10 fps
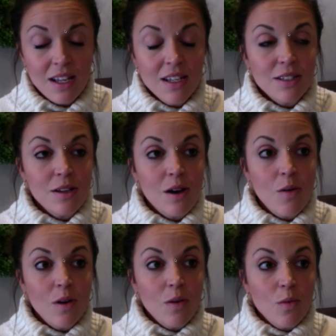
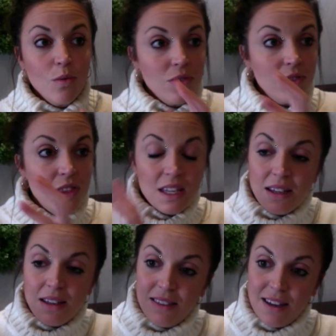So
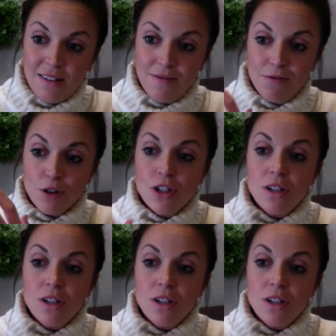the version